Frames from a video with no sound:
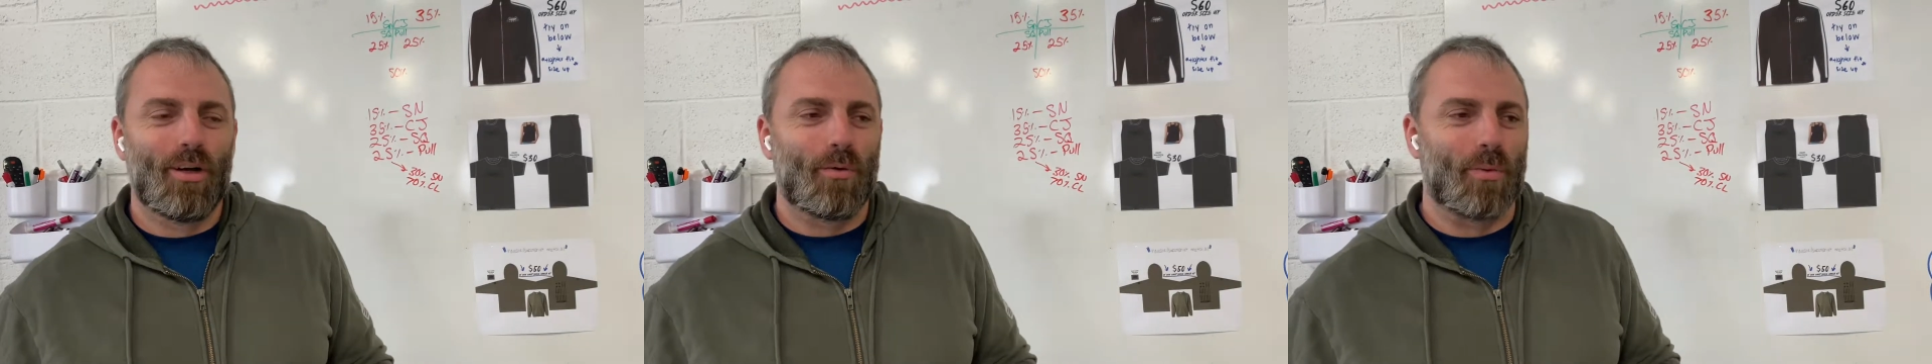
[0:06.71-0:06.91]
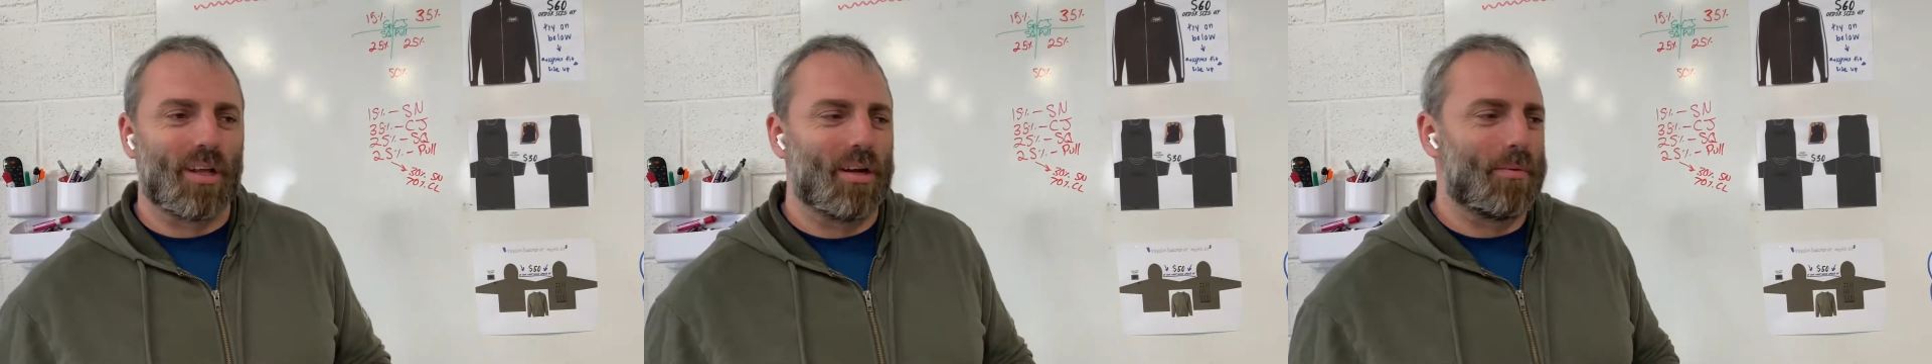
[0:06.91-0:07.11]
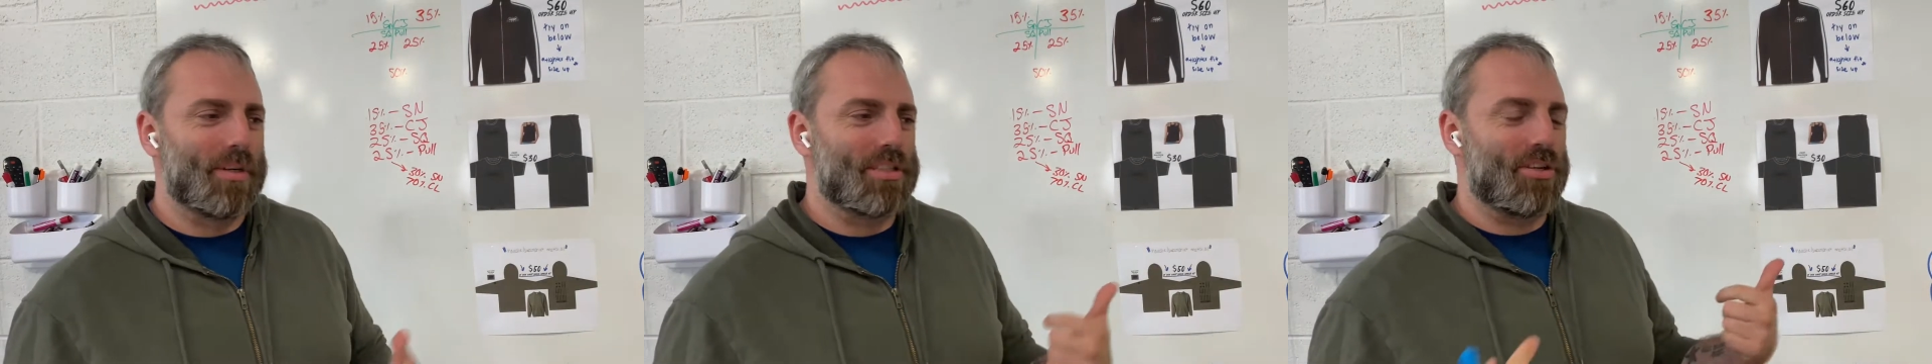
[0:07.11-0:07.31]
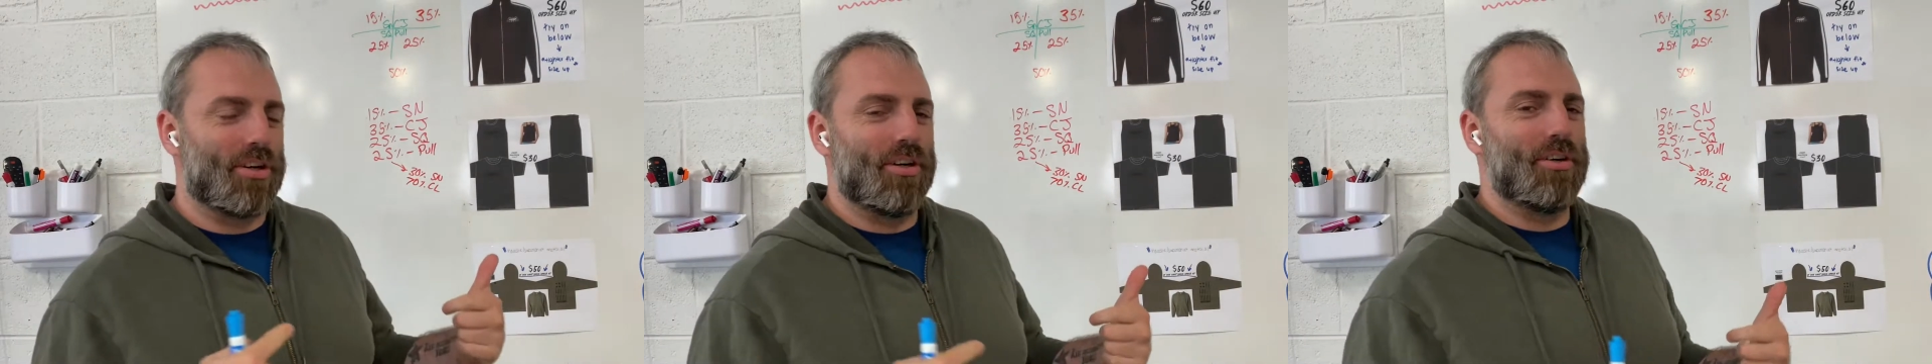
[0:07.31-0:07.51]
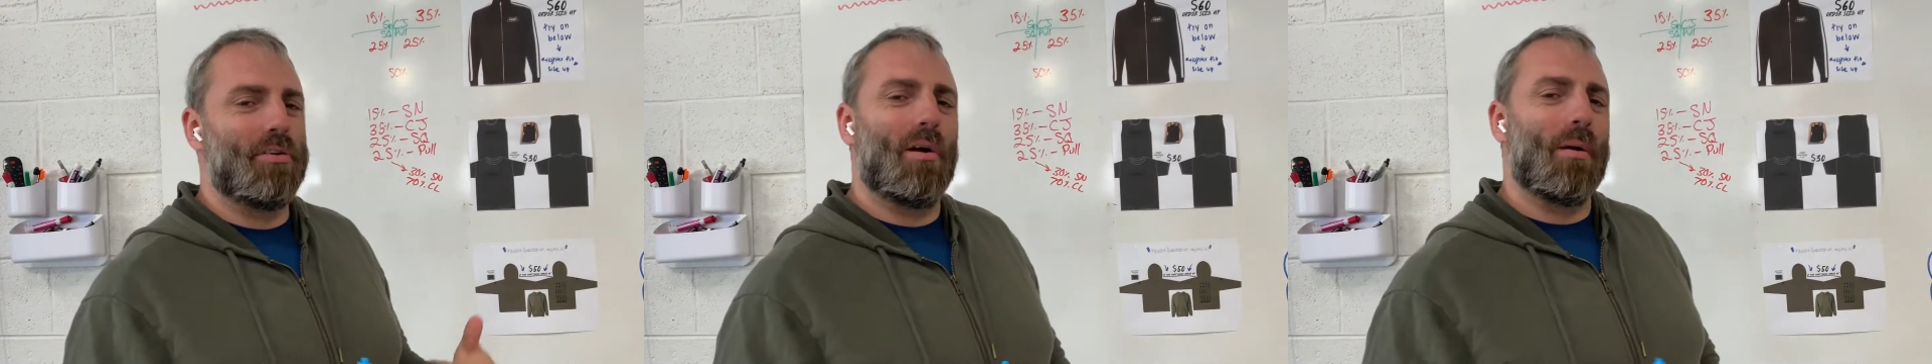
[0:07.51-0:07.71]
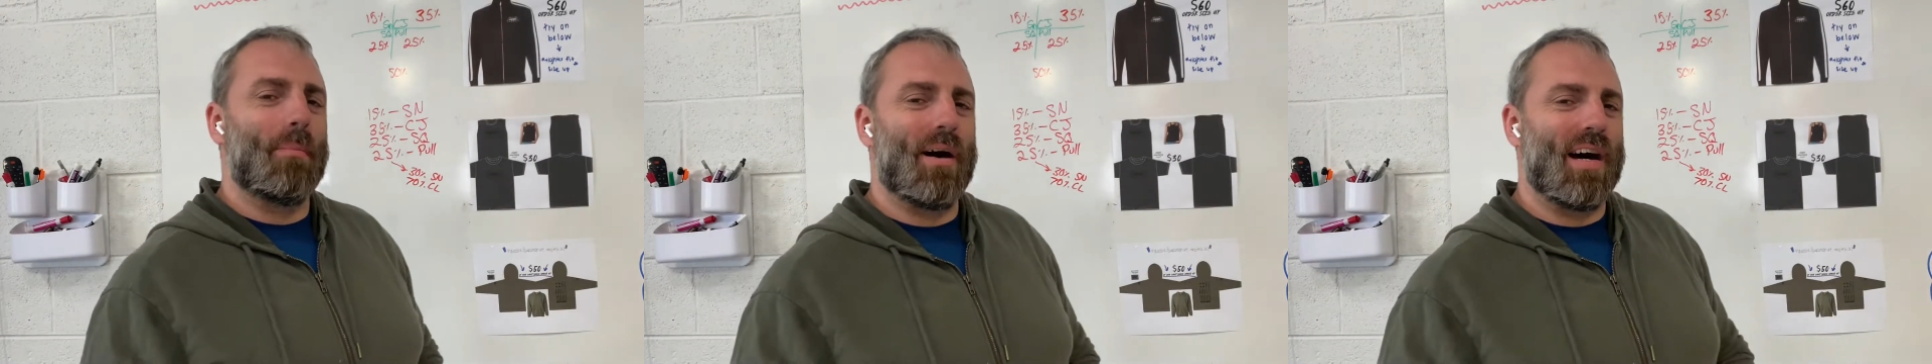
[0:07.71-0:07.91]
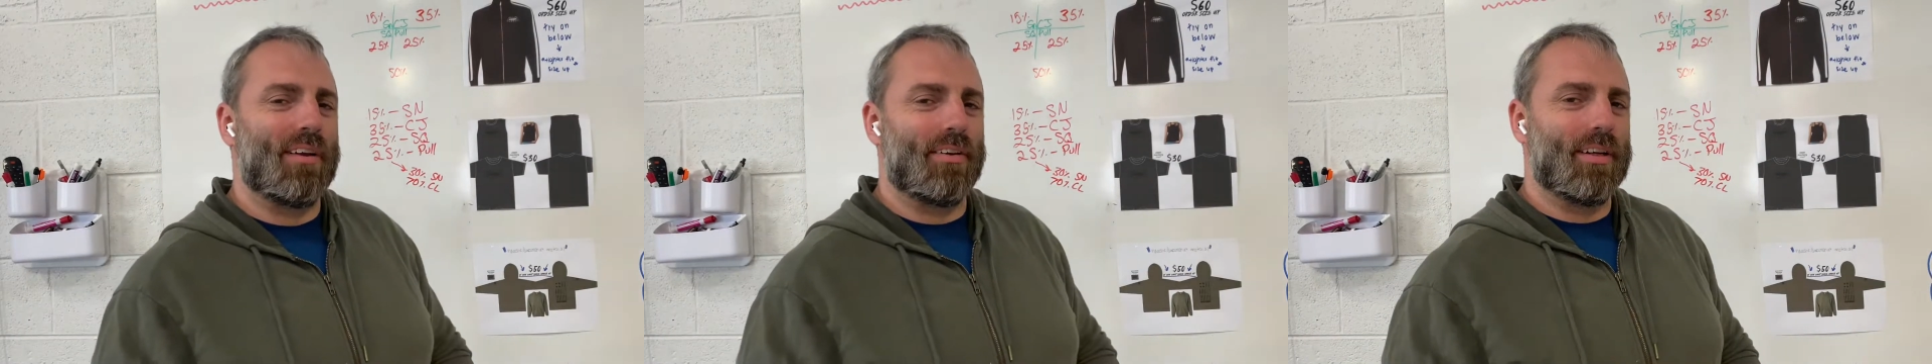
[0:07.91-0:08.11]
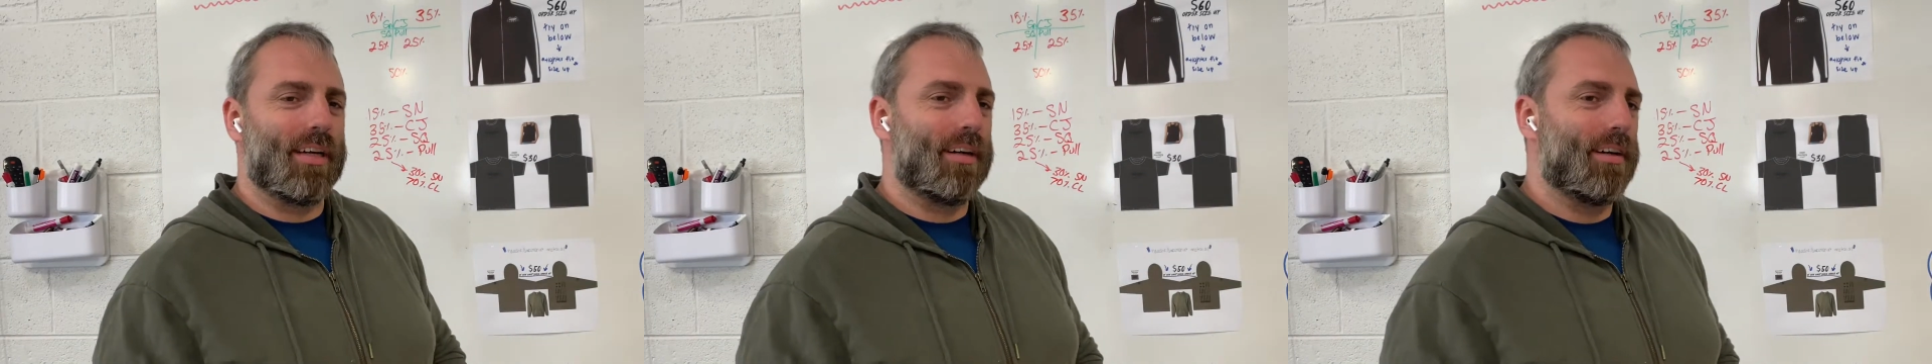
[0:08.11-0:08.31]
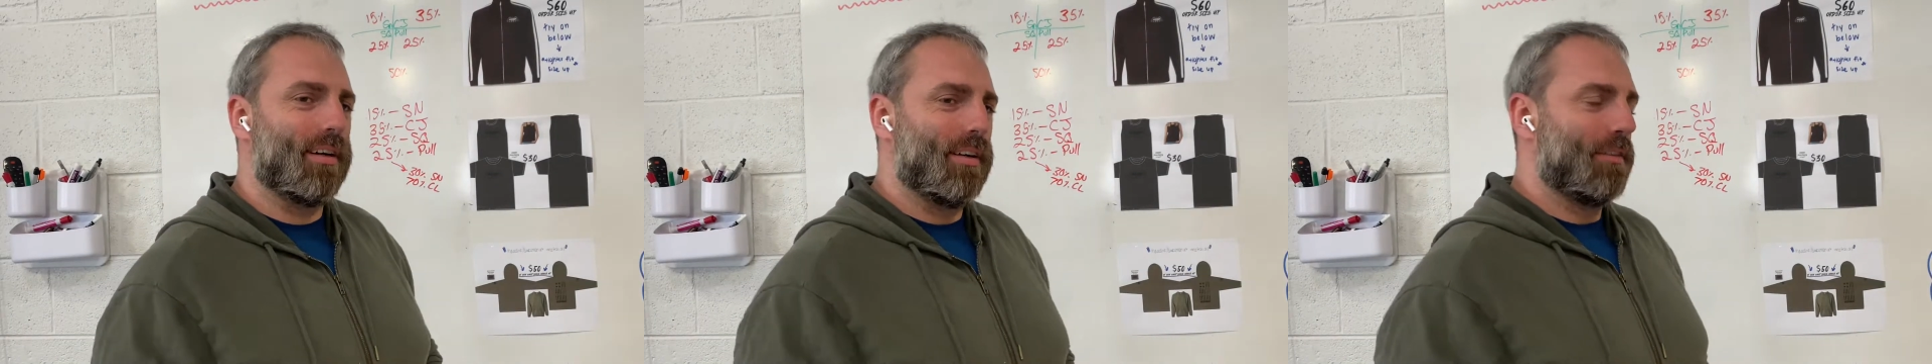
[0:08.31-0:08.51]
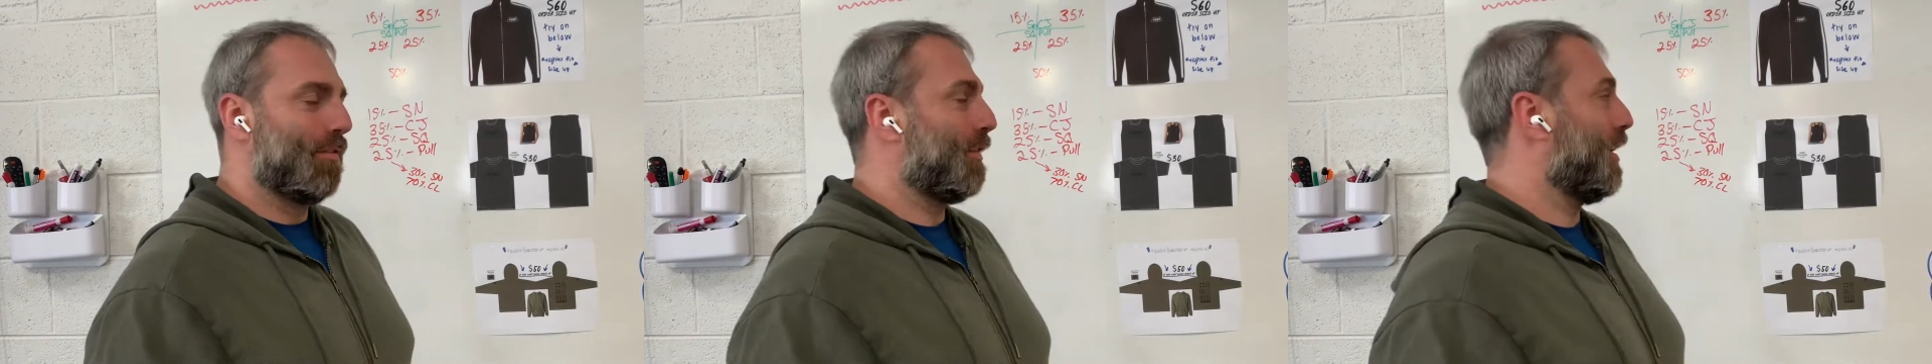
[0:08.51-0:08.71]
We're going to return to our model
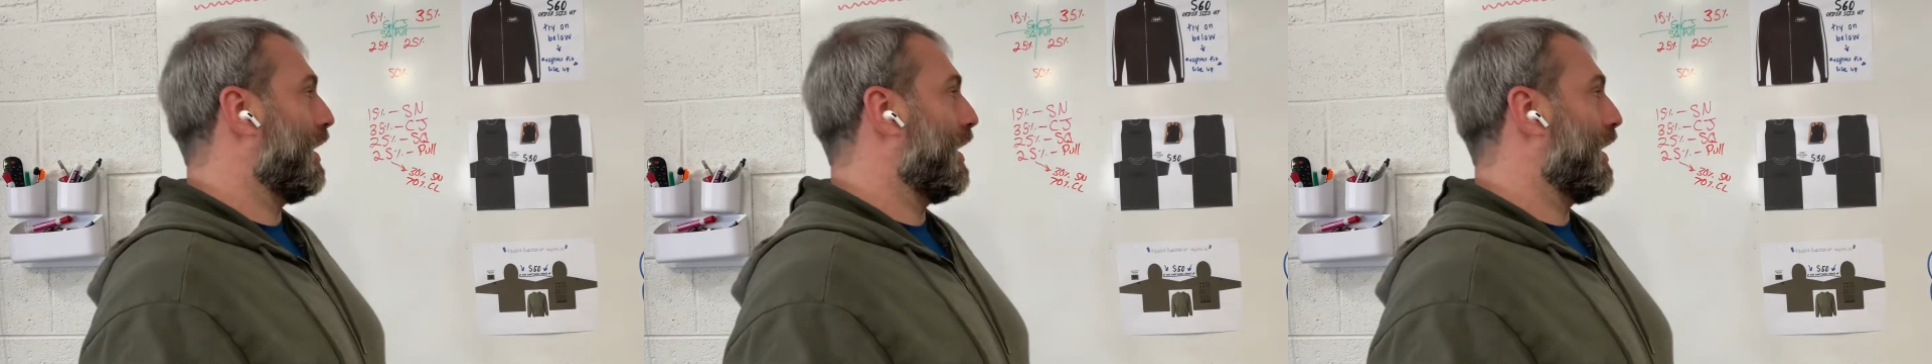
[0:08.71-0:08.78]
here for our